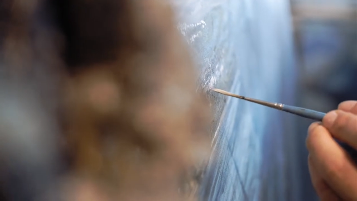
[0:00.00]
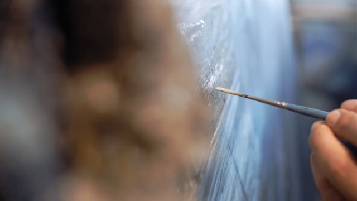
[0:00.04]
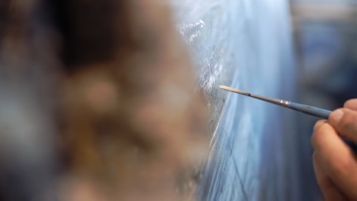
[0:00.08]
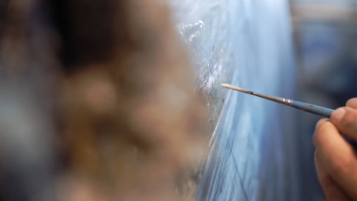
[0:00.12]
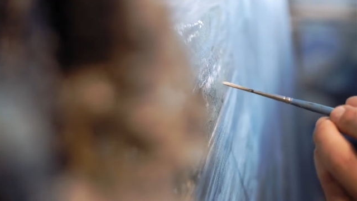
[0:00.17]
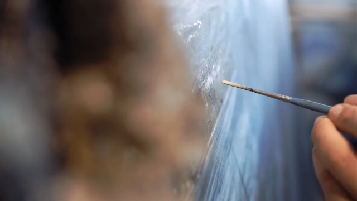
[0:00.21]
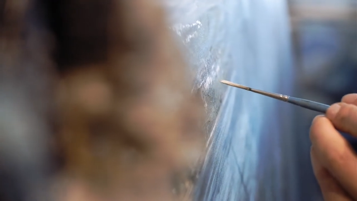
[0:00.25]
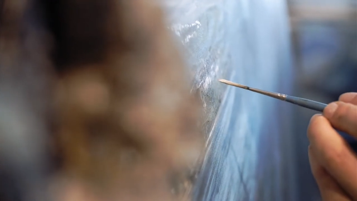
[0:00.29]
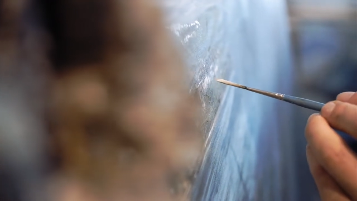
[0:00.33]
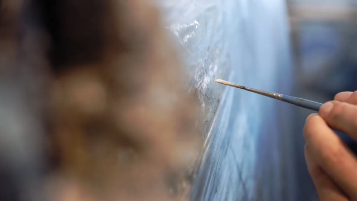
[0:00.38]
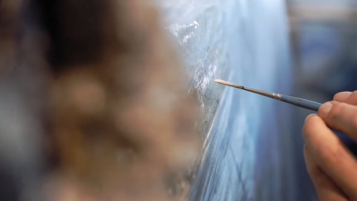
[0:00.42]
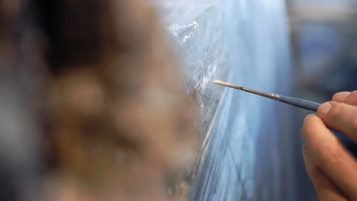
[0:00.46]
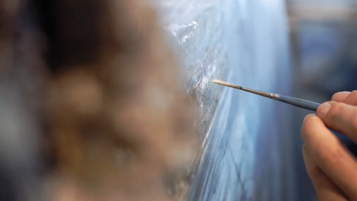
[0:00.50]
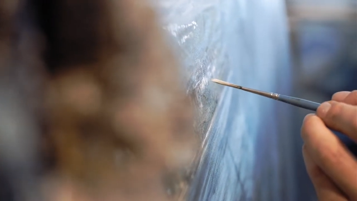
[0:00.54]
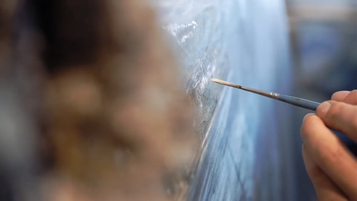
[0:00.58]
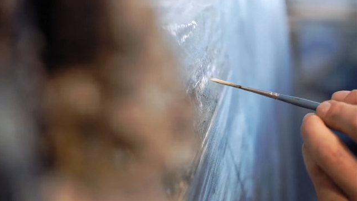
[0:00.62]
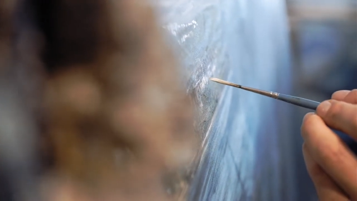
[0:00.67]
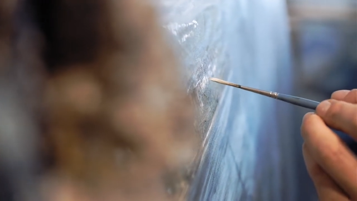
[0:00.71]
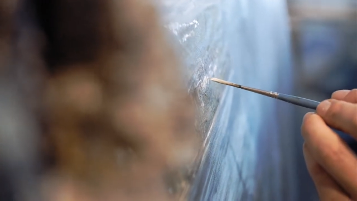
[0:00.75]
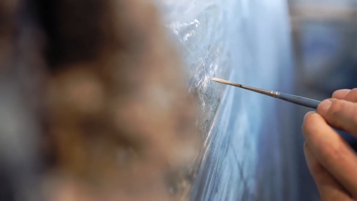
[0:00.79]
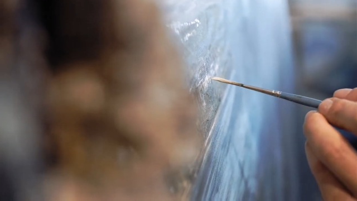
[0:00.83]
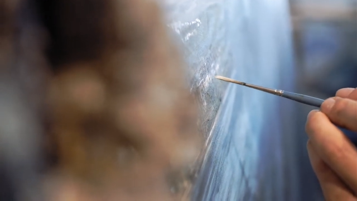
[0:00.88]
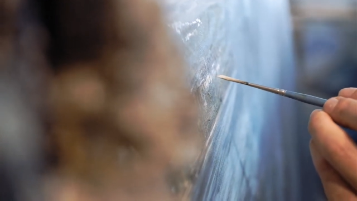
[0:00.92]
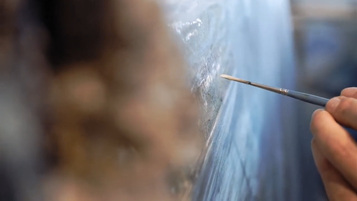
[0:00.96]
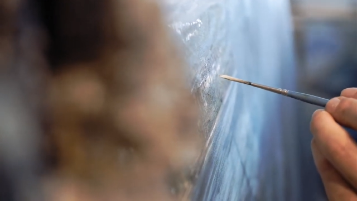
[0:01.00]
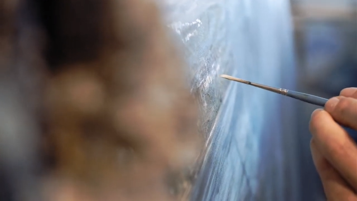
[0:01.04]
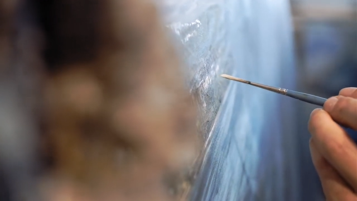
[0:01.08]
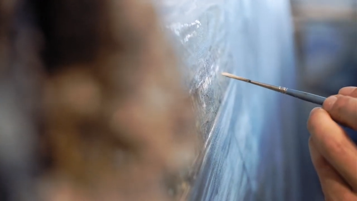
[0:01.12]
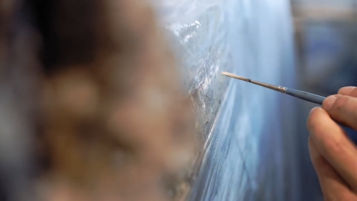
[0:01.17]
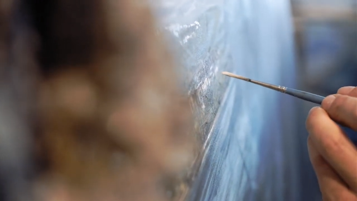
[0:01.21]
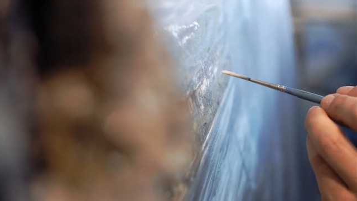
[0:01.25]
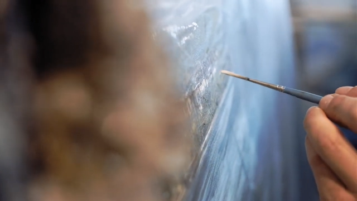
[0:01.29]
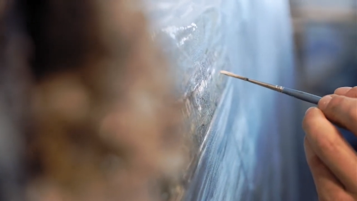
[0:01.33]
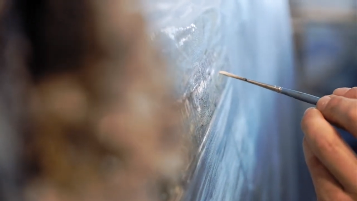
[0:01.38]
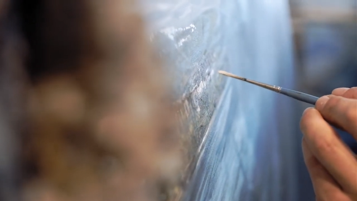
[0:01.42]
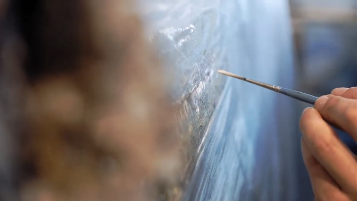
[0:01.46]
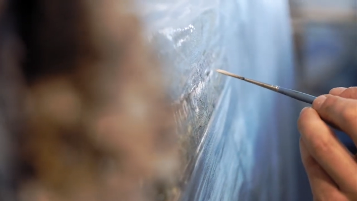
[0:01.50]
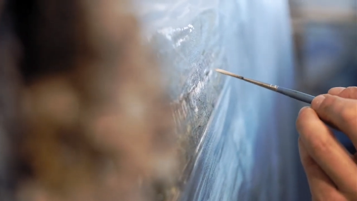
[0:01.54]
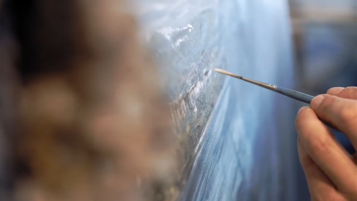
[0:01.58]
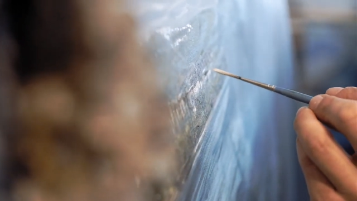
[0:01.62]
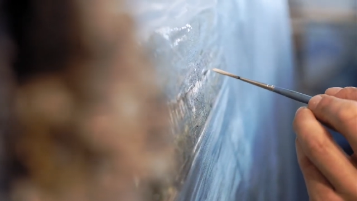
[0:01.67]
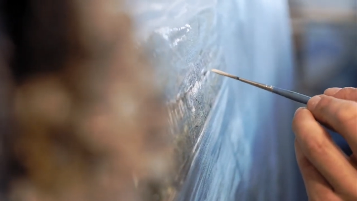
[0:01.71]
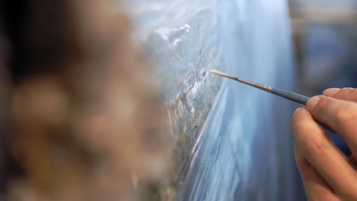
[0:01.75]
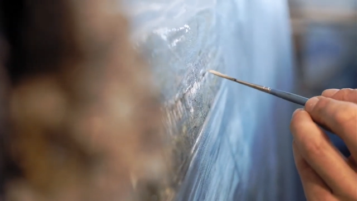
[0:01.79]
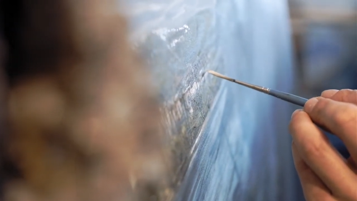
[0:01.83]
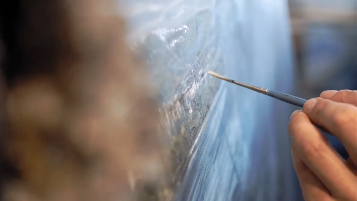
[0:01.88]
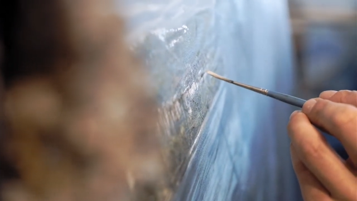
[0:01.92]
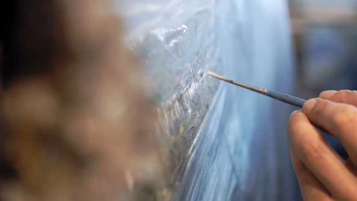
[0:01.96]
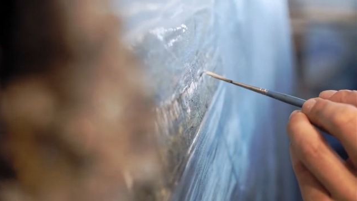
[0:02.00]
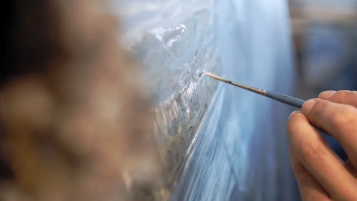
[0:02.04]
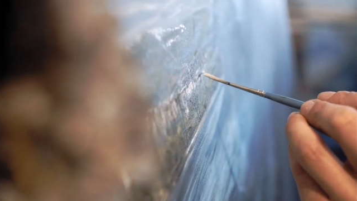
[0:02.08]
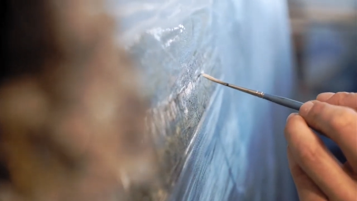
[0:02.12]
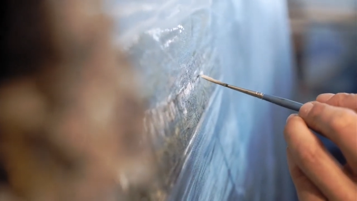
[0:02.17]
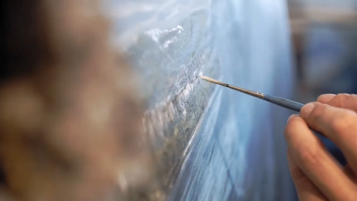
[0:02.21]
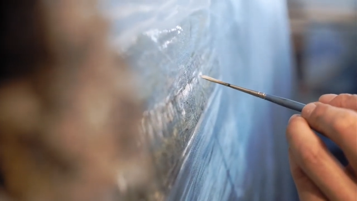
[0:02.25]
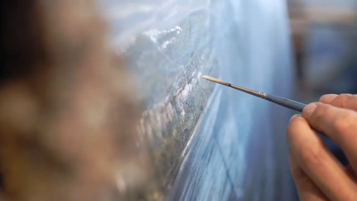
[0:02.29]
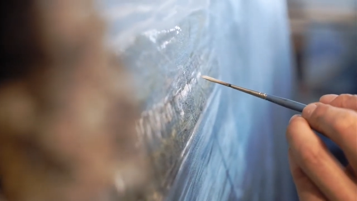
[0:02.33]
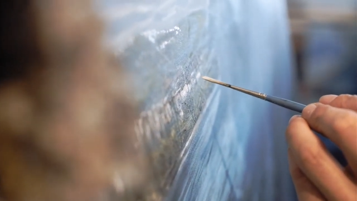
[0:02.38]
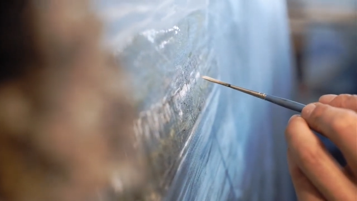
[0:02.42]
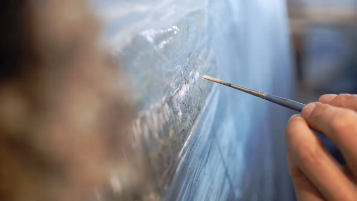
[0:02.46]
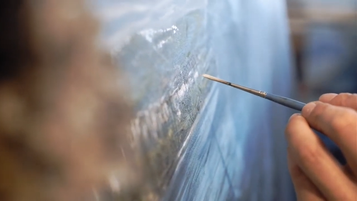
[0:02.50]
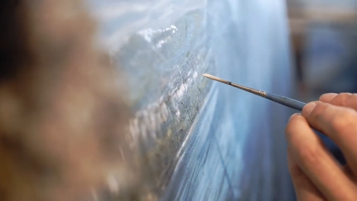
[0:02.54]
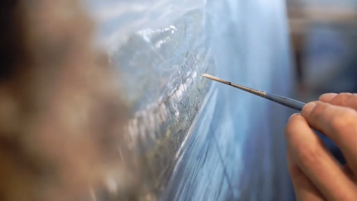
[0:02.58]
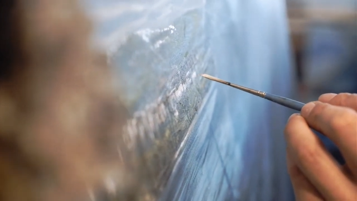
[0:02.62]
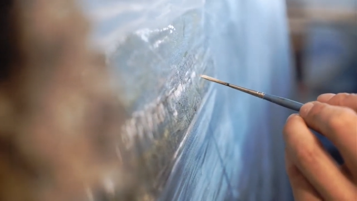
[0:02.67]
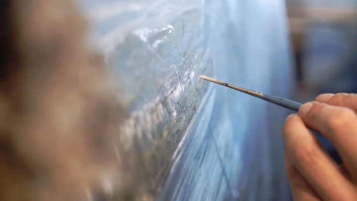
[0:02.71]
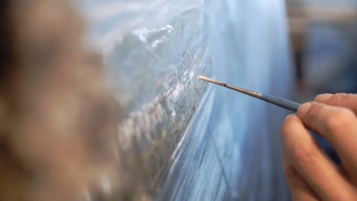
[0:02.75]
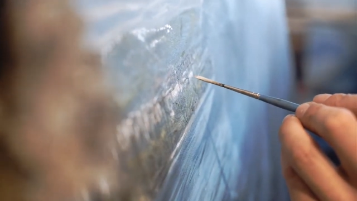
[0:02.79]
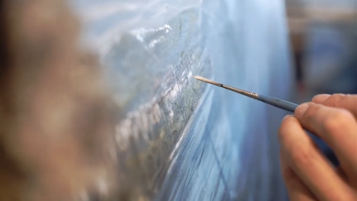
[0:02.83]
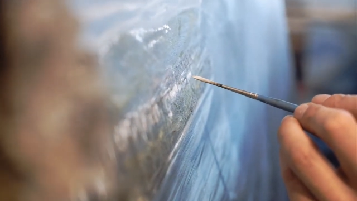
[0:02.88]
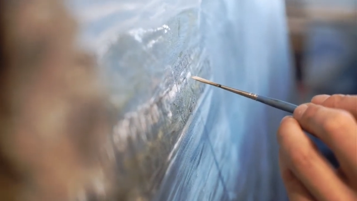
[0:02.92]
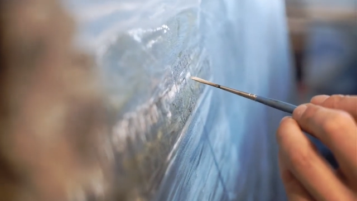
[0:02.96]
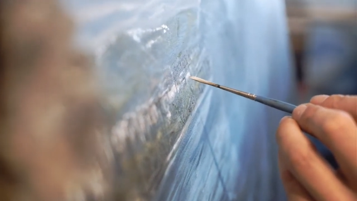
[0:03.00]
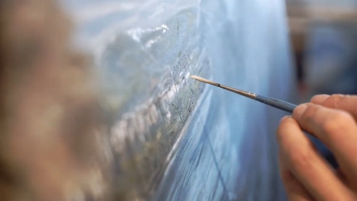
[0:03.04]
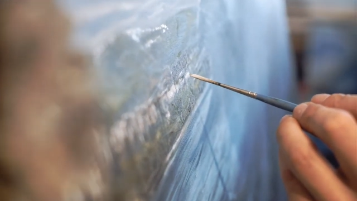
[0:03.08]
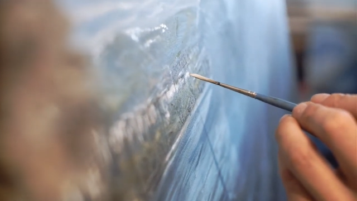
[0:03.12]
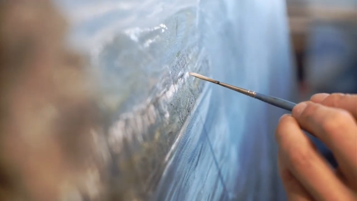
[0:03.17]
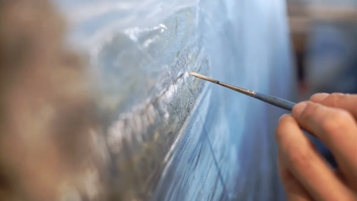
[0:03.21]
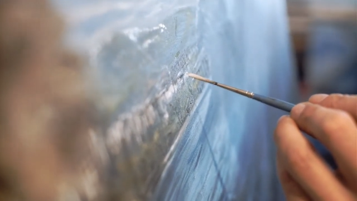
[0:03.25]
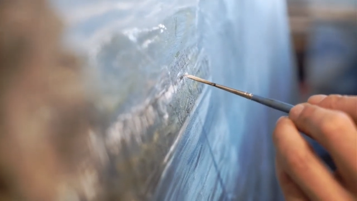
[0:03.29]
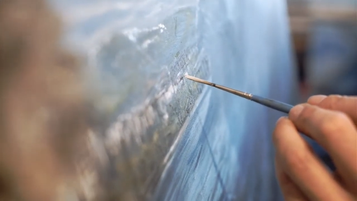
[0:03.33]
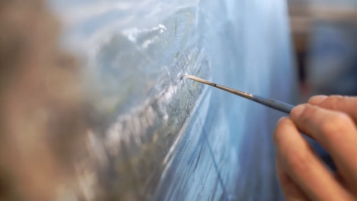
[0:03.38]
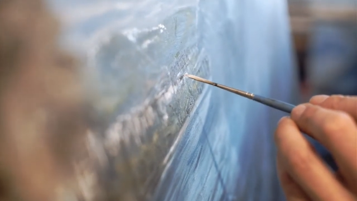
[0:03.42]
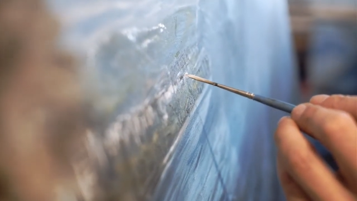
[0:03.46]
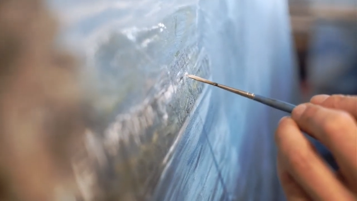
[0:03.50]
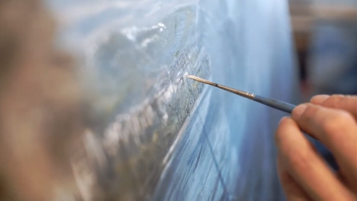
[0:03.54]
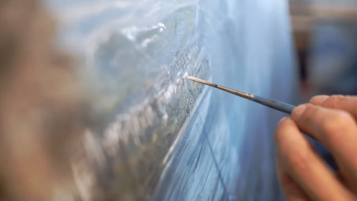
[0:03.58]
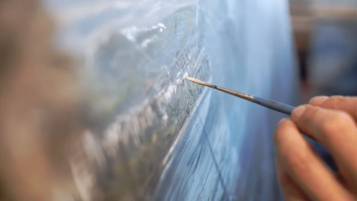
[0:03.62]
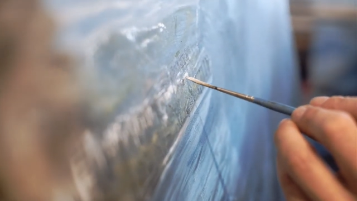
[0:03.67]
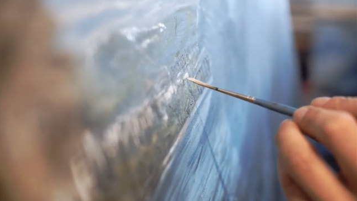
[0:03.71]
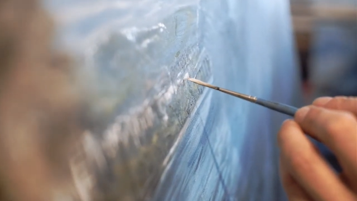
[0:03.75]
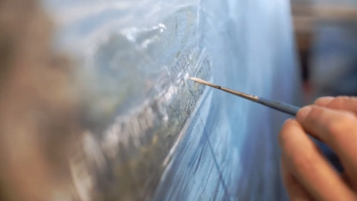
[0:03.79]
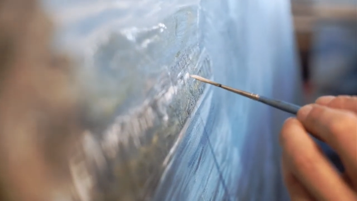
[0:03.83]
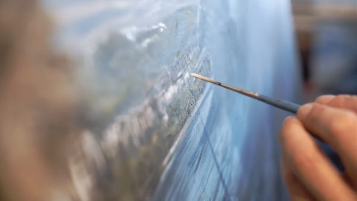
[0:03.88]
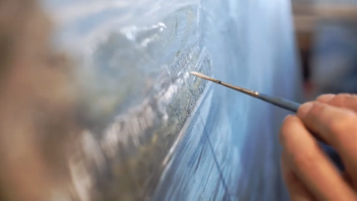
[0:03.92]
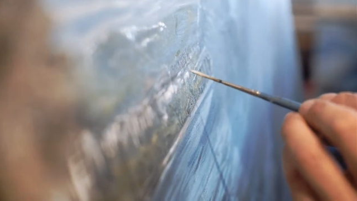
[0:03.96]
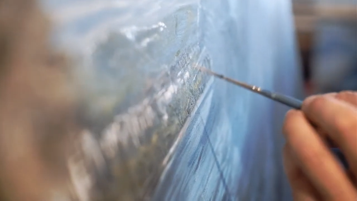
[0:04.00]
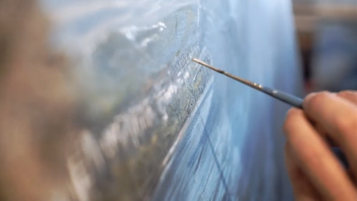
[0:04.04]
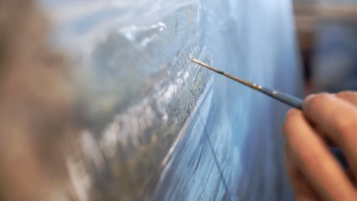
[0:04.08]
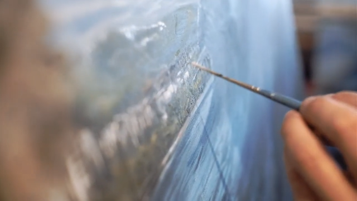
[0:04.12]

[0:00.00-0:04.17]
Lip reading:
Nobody's mouth can be seen.